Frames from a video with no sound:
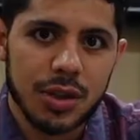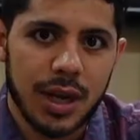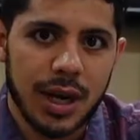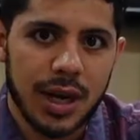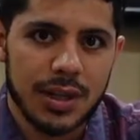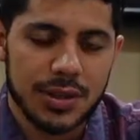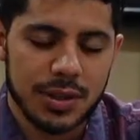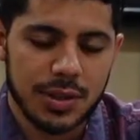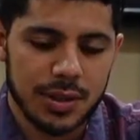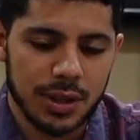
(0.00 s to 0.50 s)

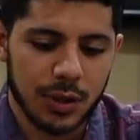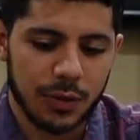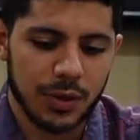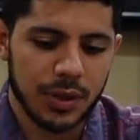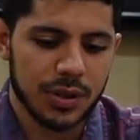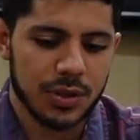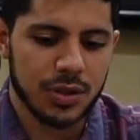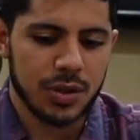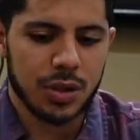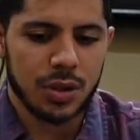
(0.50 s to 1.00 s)
ask yourself
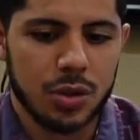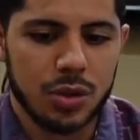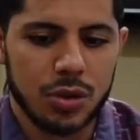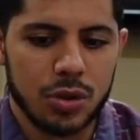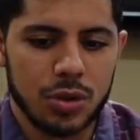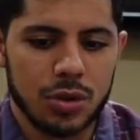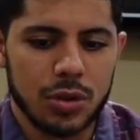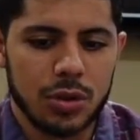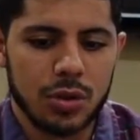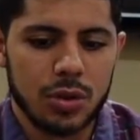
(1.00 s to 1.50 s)
is,
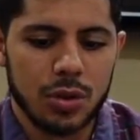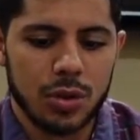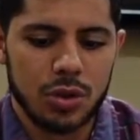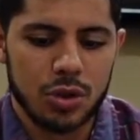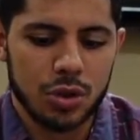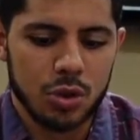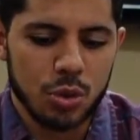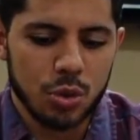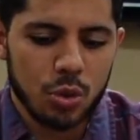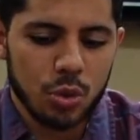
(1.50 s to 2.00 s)

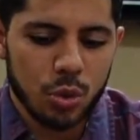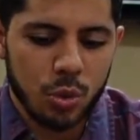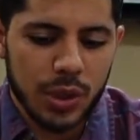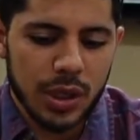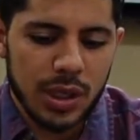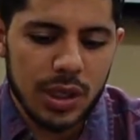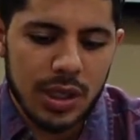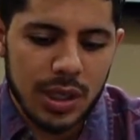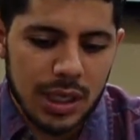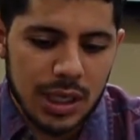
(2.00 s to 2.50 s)
do
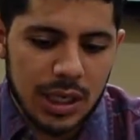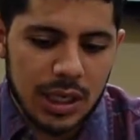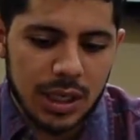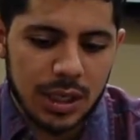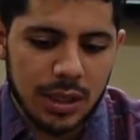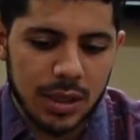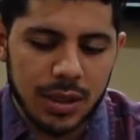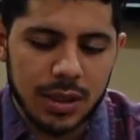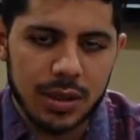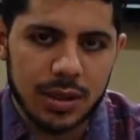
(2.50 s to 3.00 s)
we
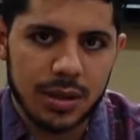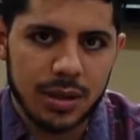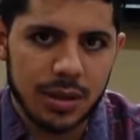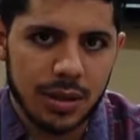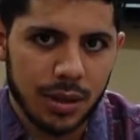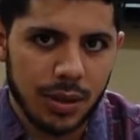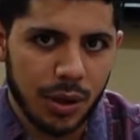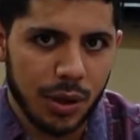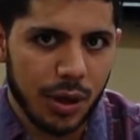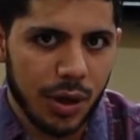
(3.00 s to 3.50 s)
need
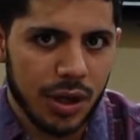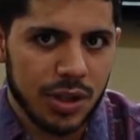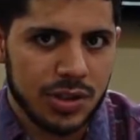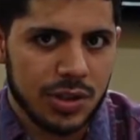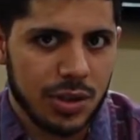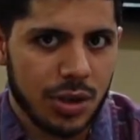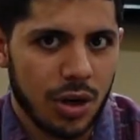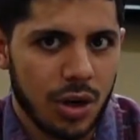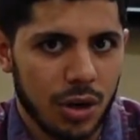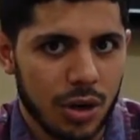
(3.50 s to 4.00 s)
the nice
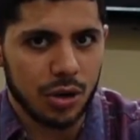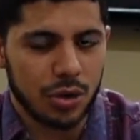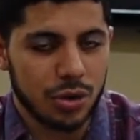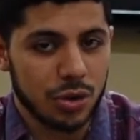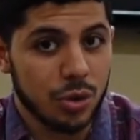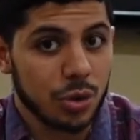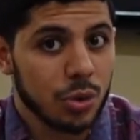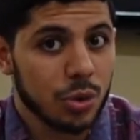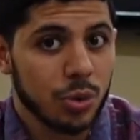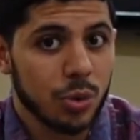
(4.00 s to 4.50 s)
car?
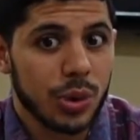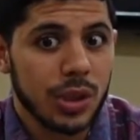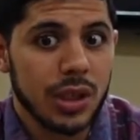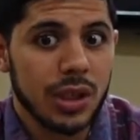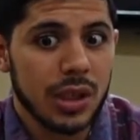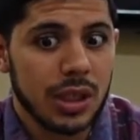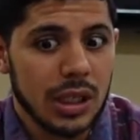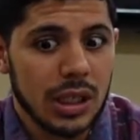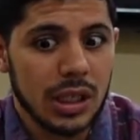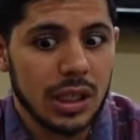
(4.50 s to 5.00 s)
Do we
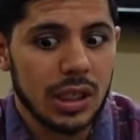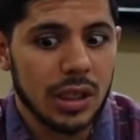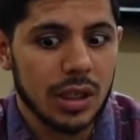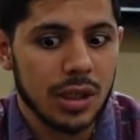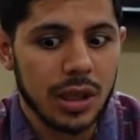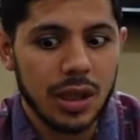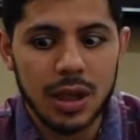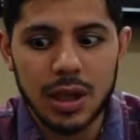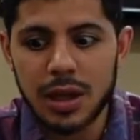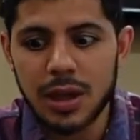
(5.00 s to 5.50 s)
need
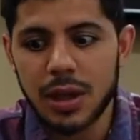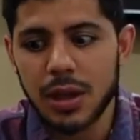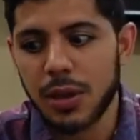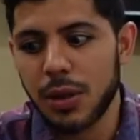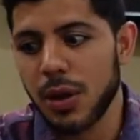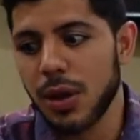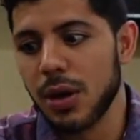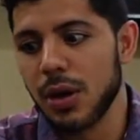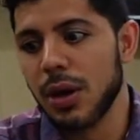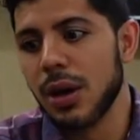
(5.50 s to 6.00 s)

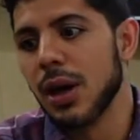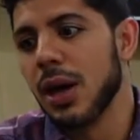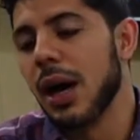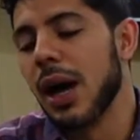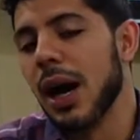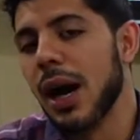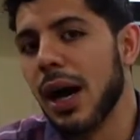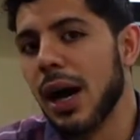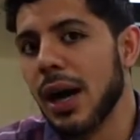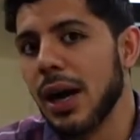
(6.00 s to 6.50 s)
the
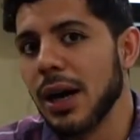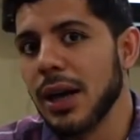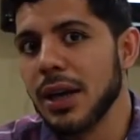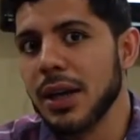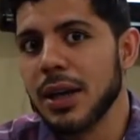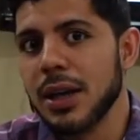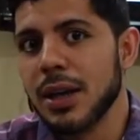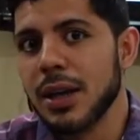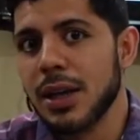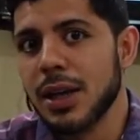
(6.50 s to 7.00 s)
high
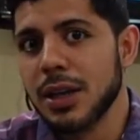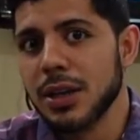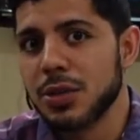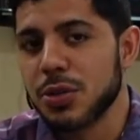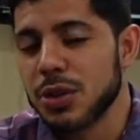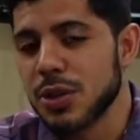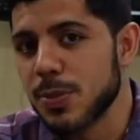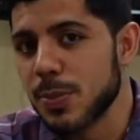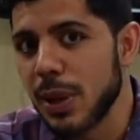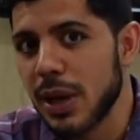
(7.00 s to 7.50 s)

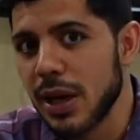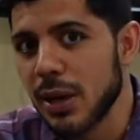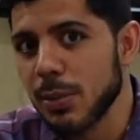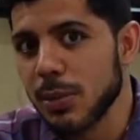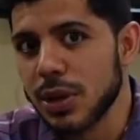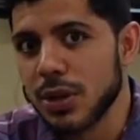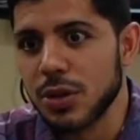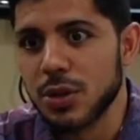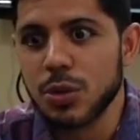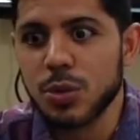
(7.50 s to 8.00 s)
interest
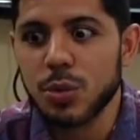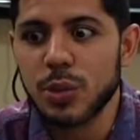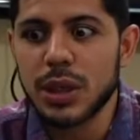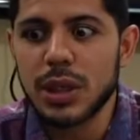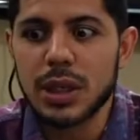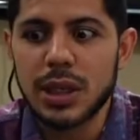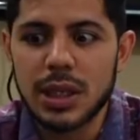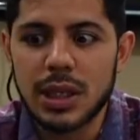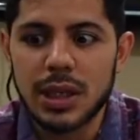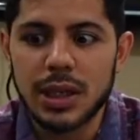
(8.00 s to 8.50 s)
payment? Do we
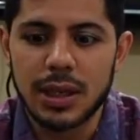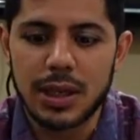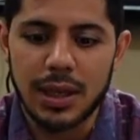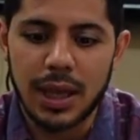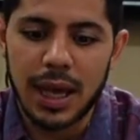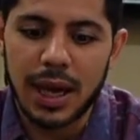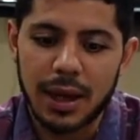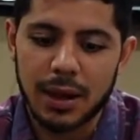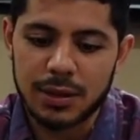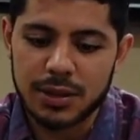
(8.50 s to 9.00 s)
need
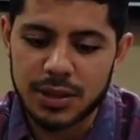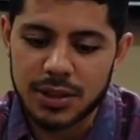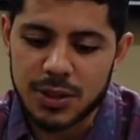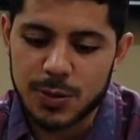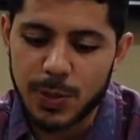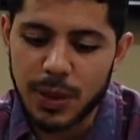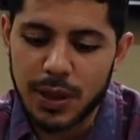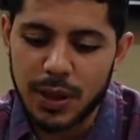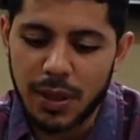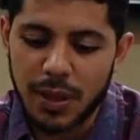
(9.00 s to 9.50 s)
that to
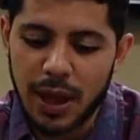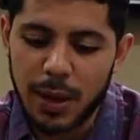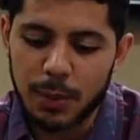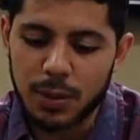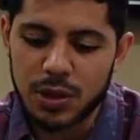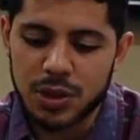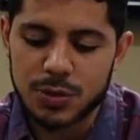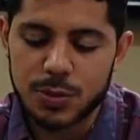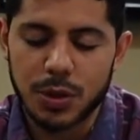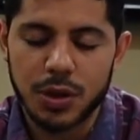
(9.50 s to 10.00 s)
spend that
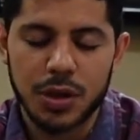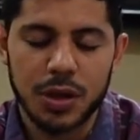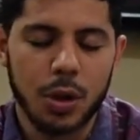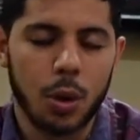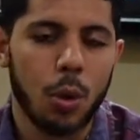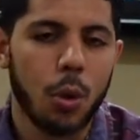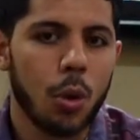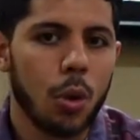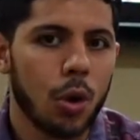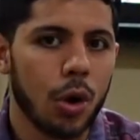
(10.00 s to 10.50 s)
much money?
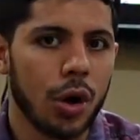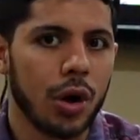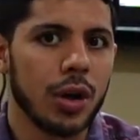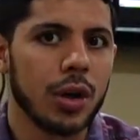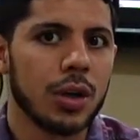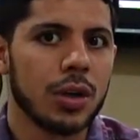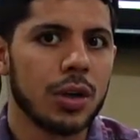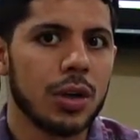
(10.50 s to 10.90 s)
Or